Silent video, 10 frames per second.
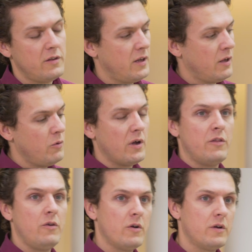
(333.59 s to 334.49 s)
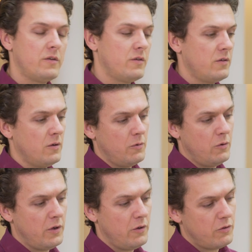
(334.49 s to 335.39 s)
It can look at the Earth, so
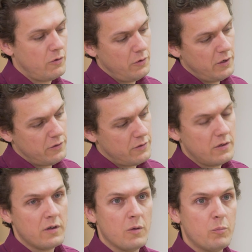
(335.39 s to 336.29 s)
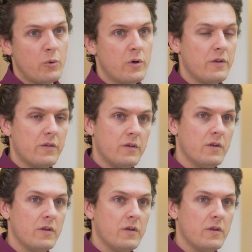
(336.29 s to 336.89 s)
looking through this port